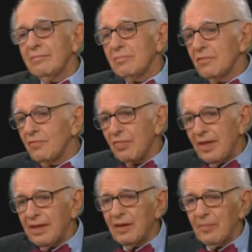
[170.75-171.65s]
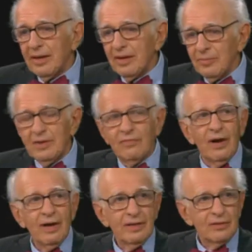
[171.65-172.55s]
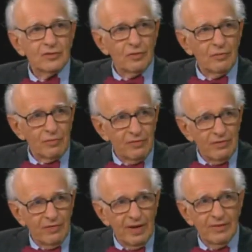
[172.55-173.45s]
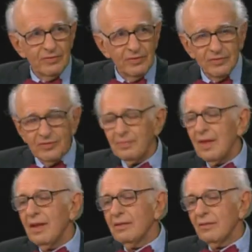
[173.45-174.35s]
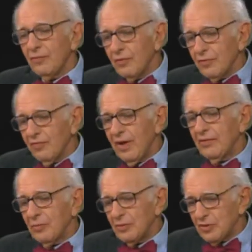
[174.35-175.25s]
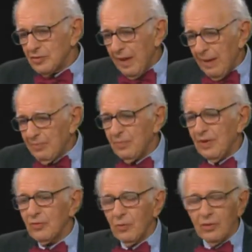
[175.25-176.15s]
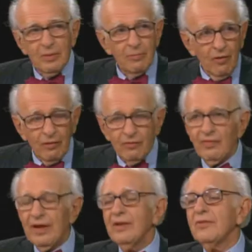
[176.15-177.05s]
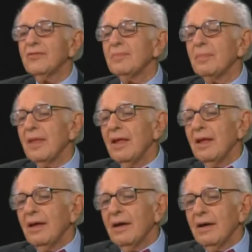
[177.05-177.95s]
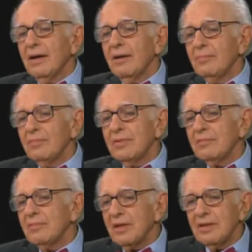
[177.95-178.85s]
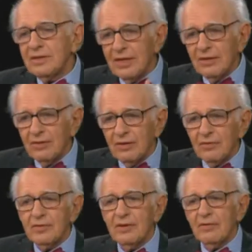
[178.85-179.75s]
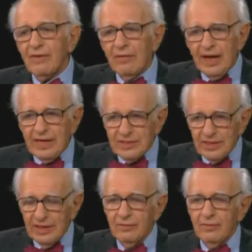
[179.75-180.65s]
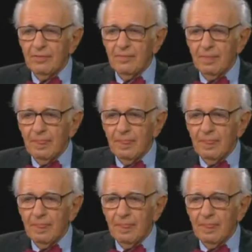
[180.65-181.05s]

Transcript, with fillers: the thinking about it can be divided into sort of three phases. The first phase, which is perhaps best called the moral phase, uh, continued until around 1800,